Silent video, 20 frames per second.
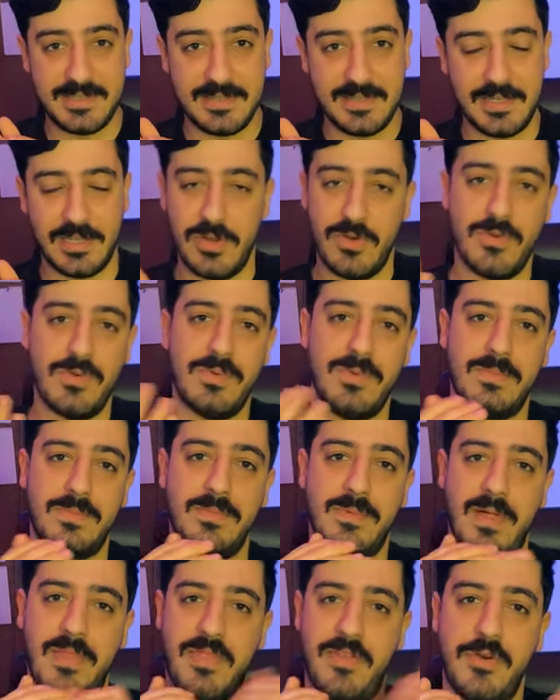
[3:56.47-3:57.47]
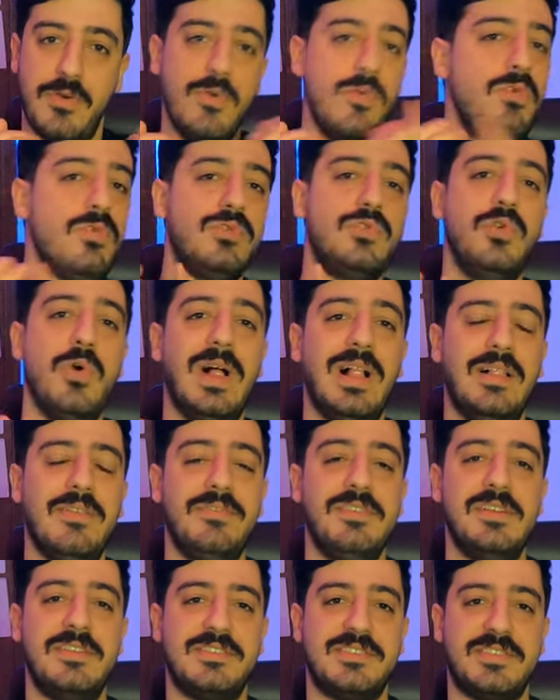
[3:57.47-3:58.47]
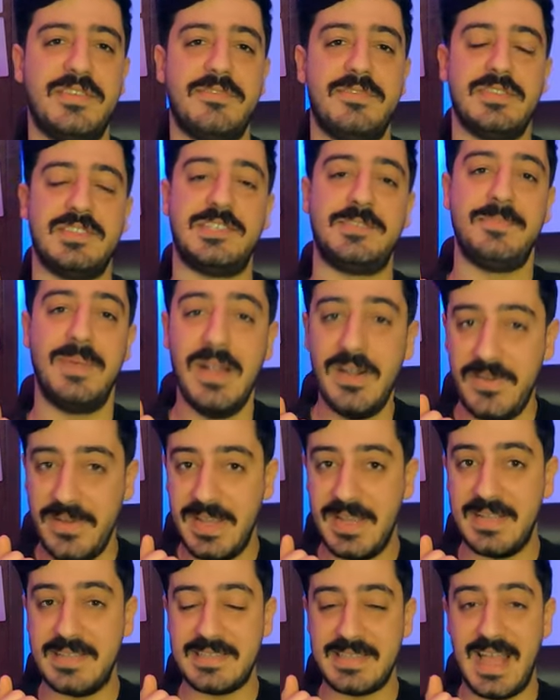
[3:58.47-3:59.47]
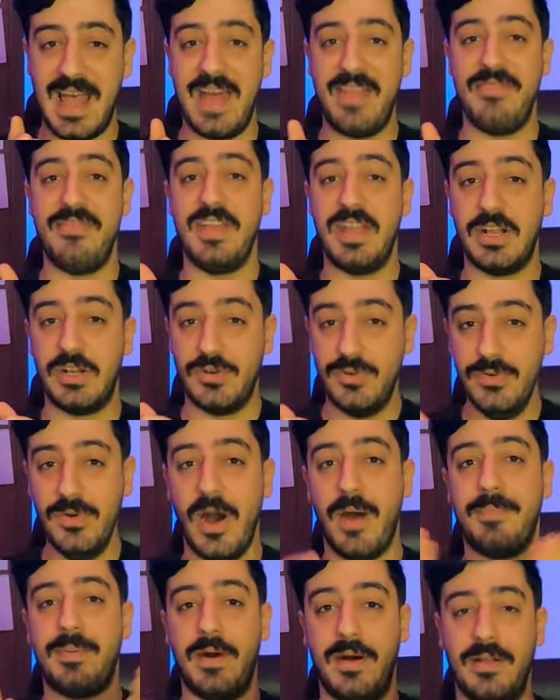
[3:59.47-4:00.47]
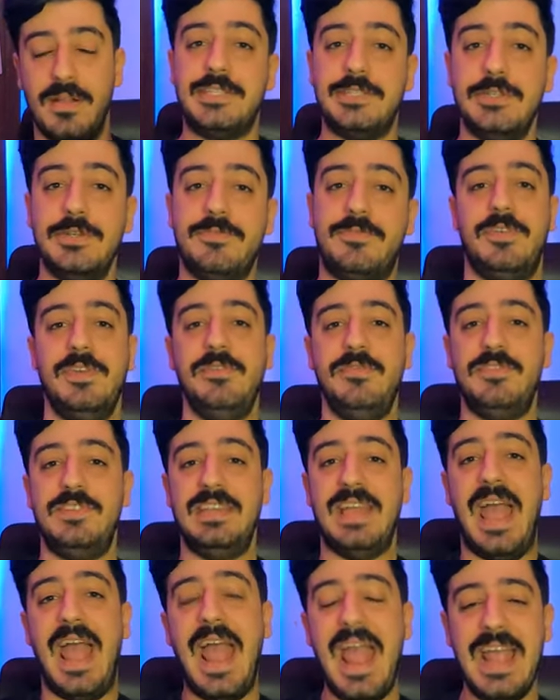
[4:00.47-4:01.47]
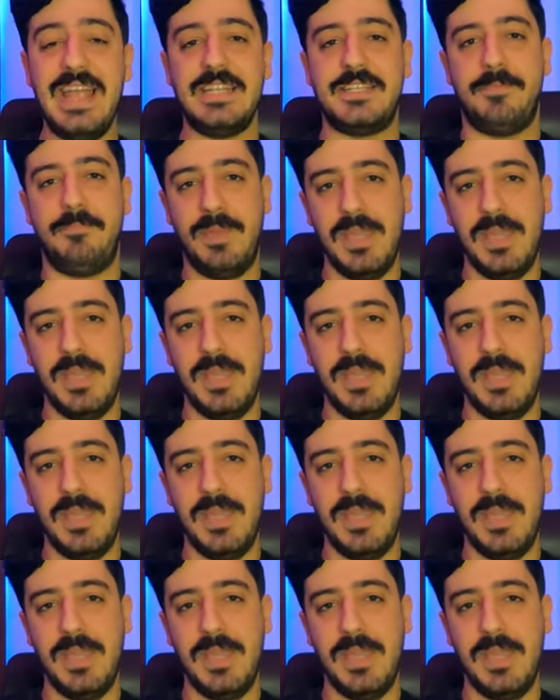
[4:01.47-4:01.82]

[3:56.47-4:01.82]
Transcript: You know, through 12 years of experience and they grew up to 58